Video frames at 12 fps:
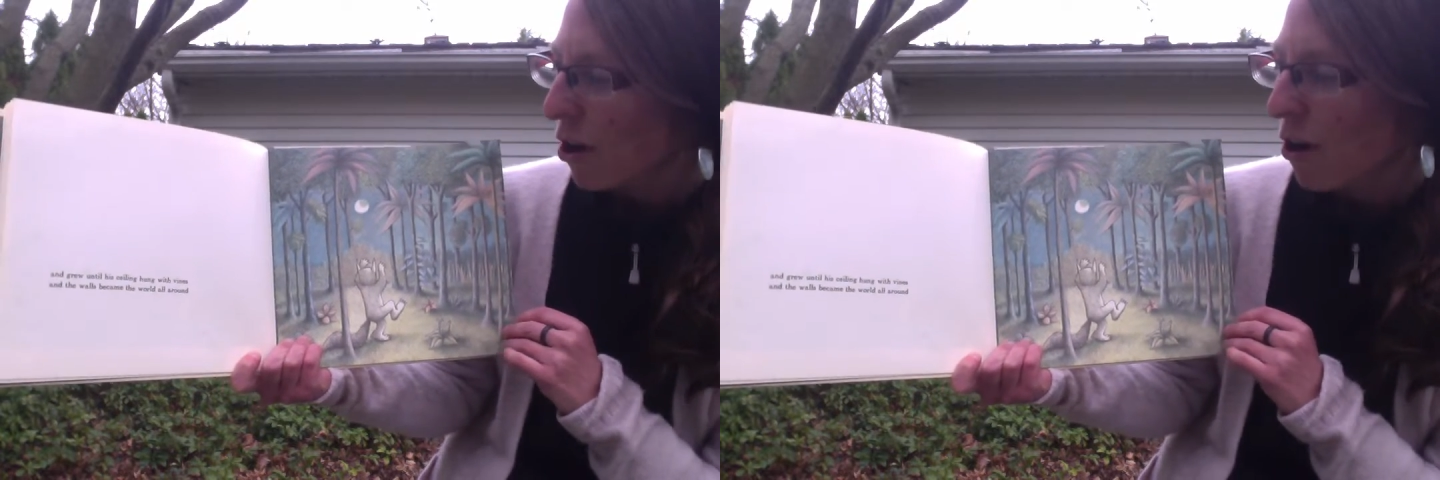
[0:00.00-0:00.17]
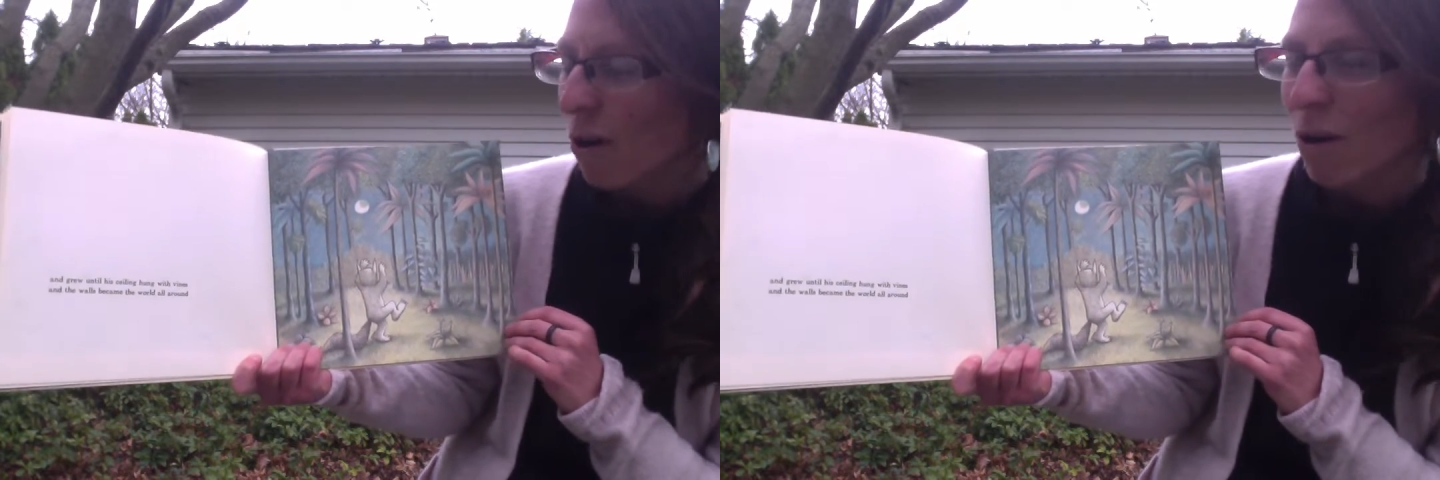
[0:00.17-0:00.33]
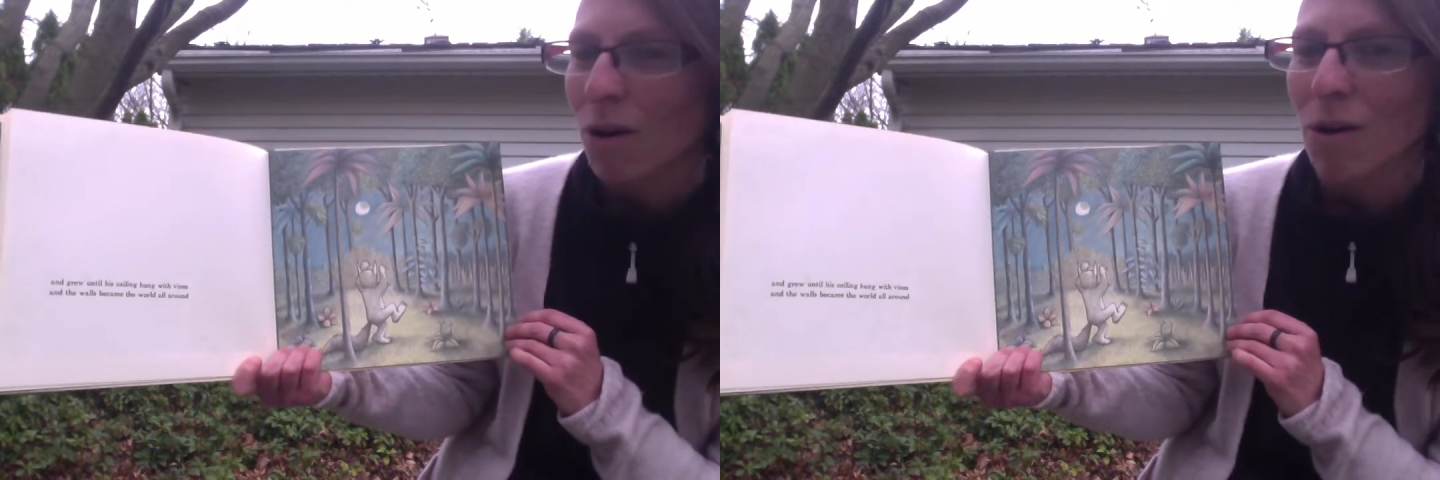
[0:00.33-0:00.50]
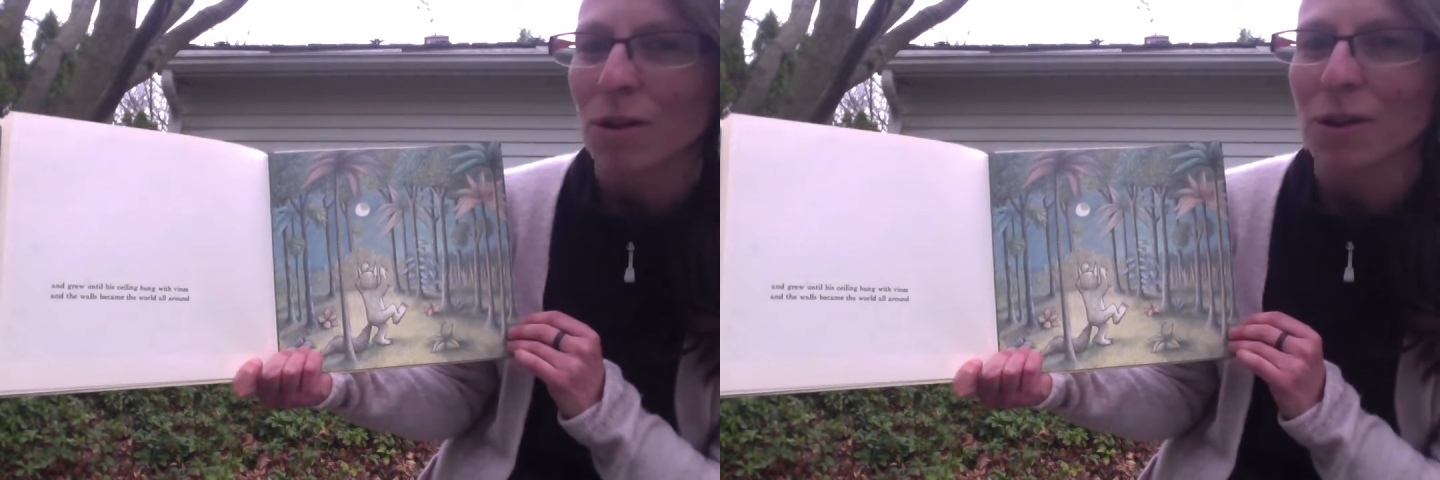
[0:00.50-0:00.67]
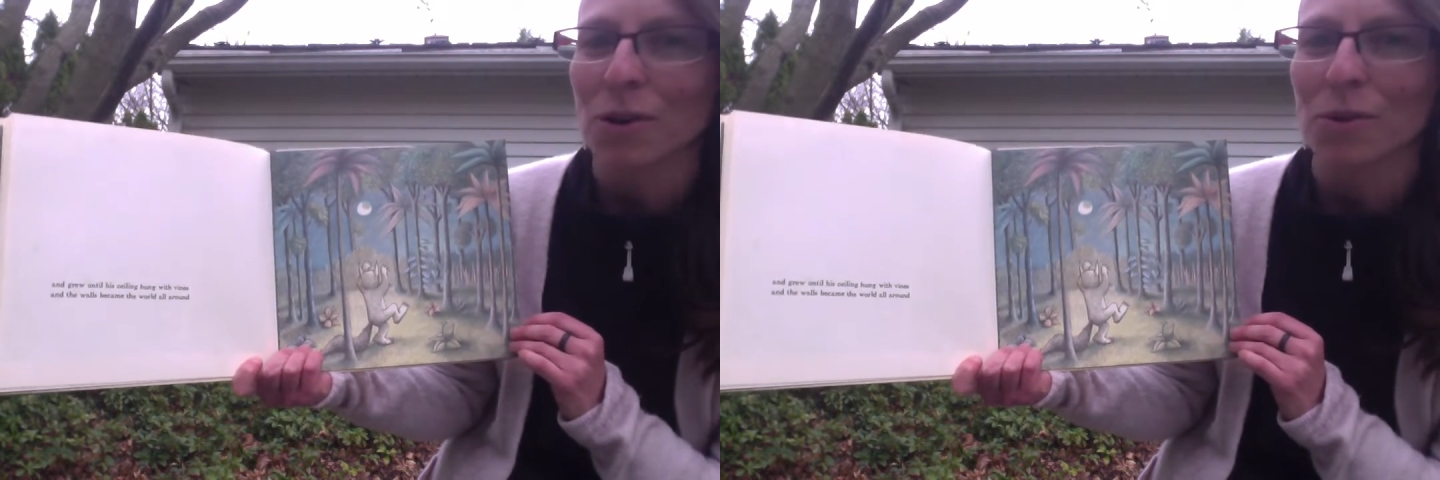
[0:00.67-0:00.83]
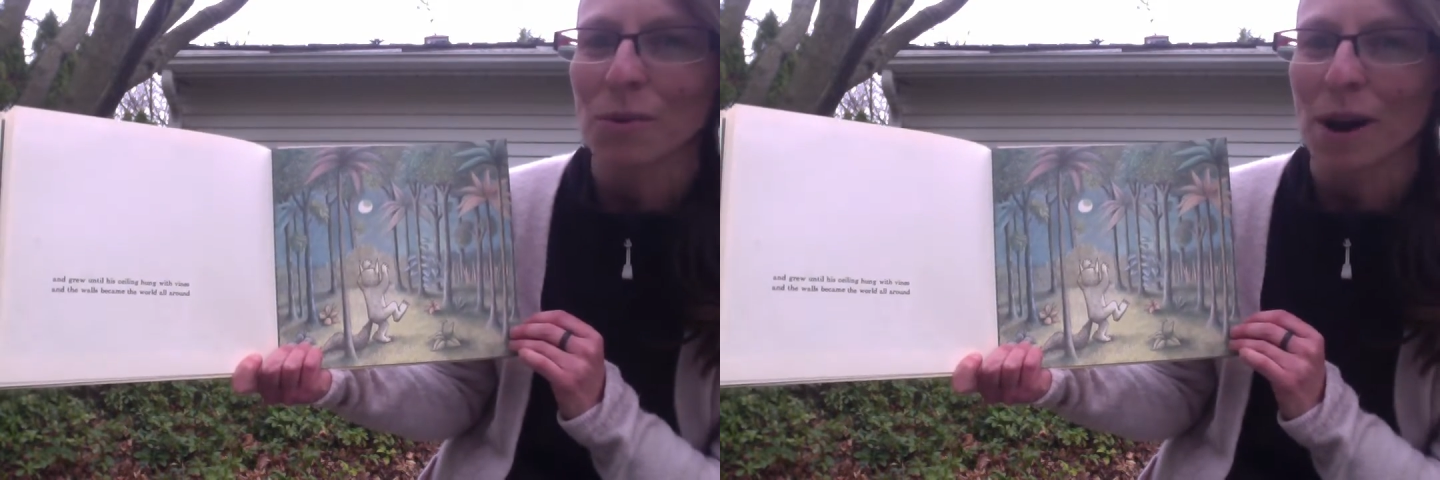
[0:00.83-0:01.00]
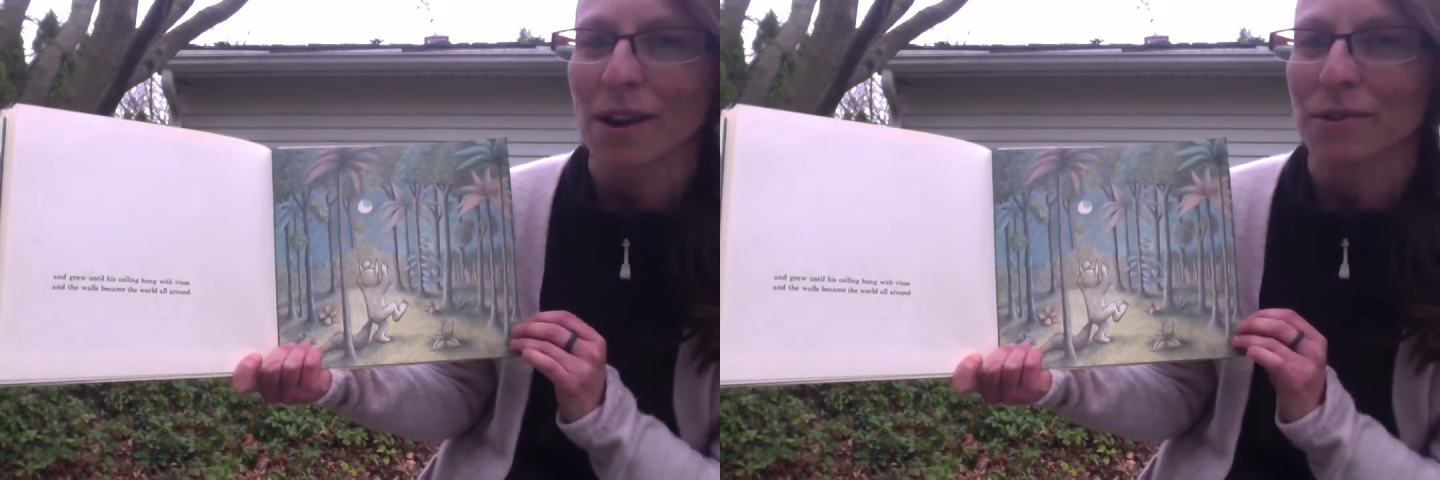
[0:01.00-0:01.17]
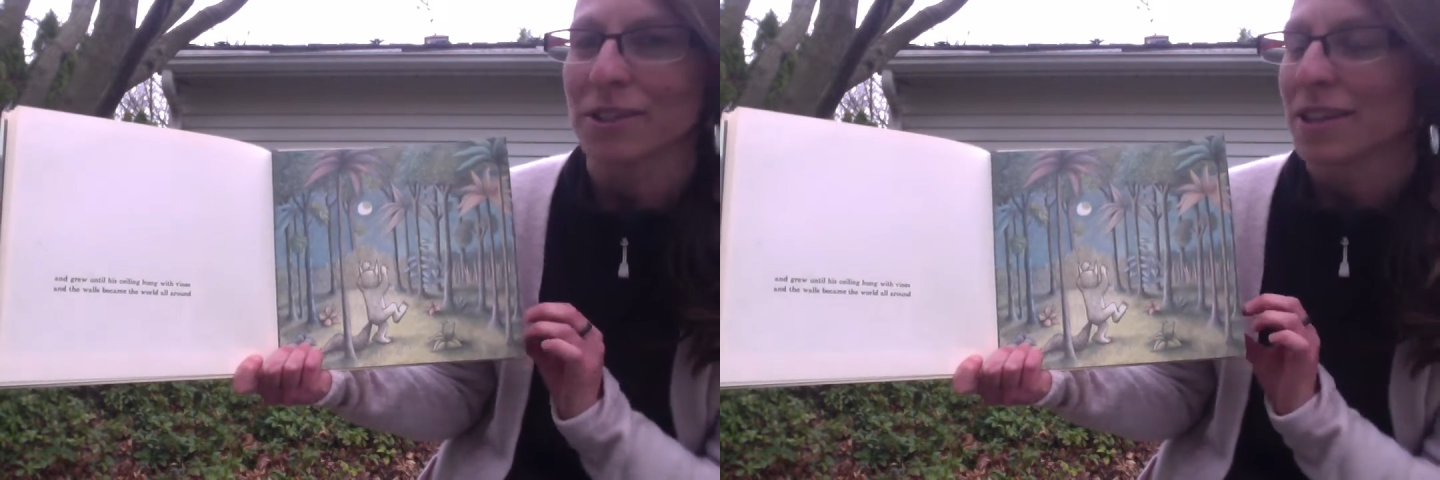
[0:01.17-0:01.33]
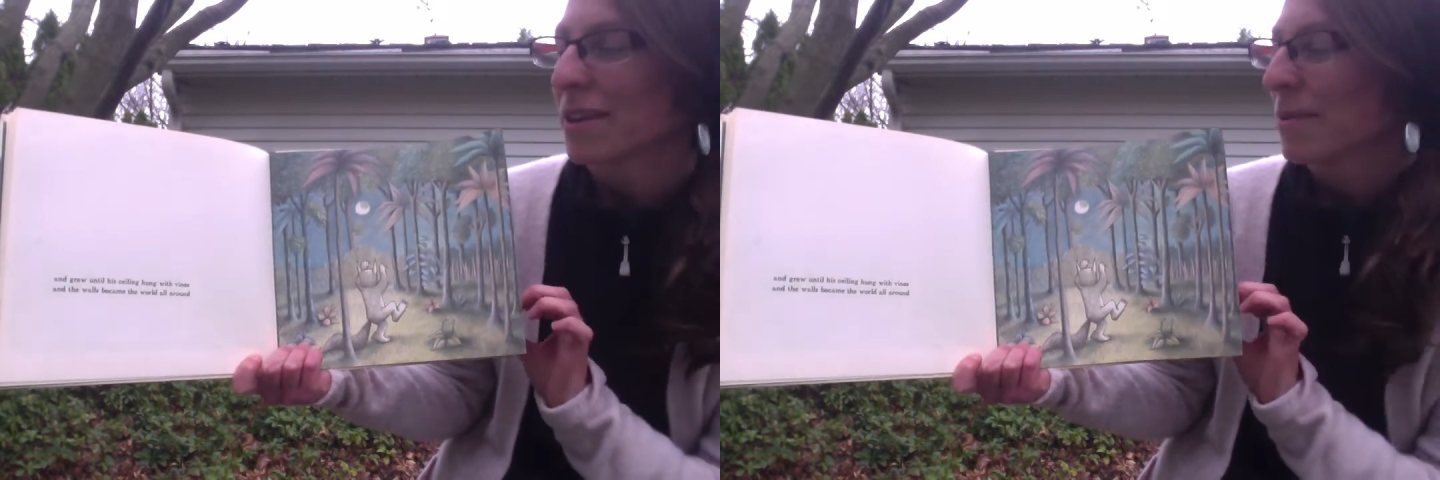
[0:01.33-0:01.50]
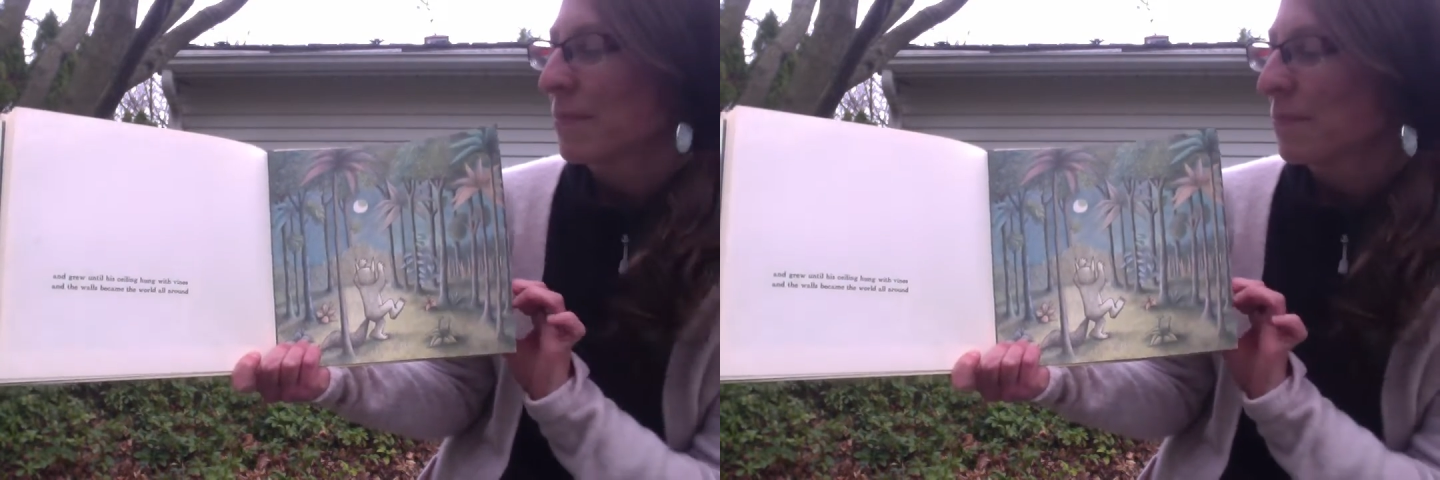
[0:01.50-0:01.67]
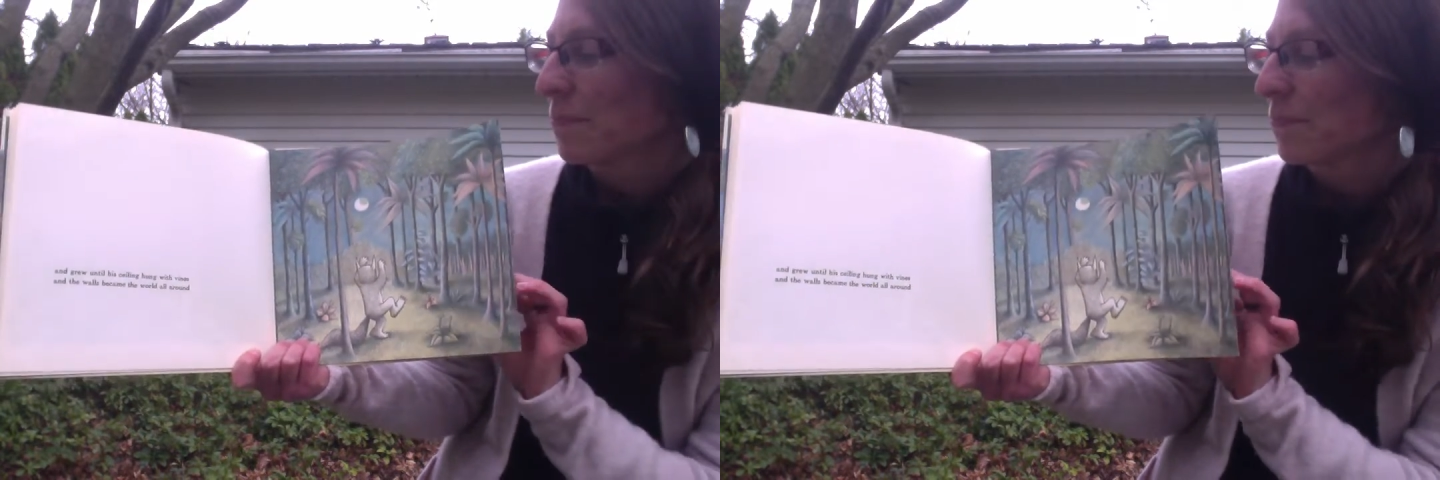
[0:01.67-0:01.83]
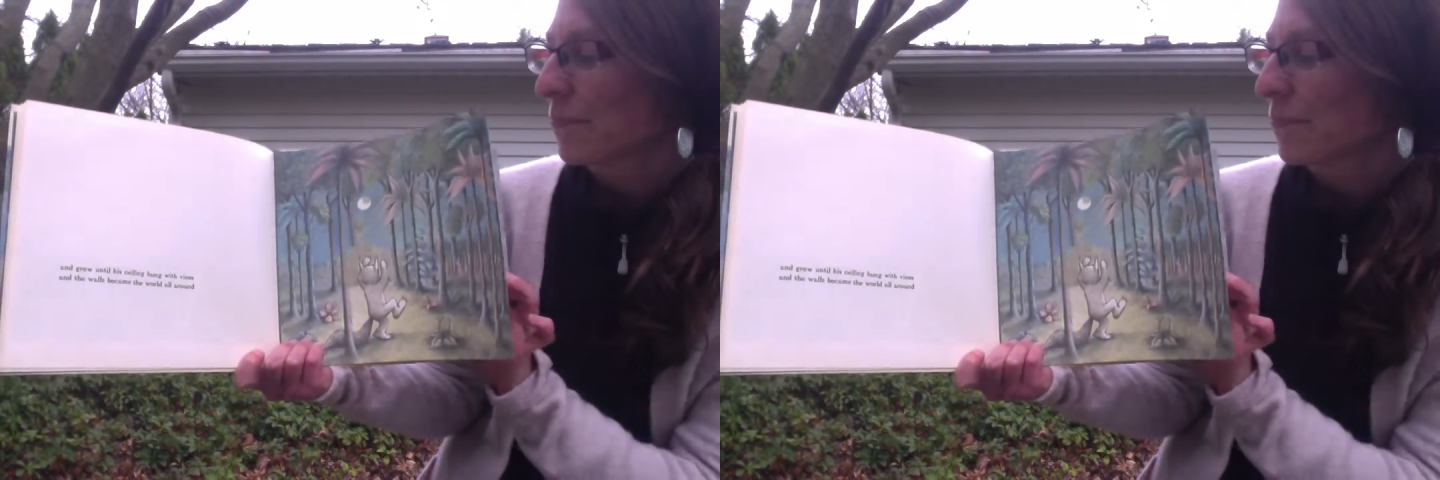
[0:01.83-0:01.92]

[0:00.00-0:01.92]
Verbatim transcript: all around him.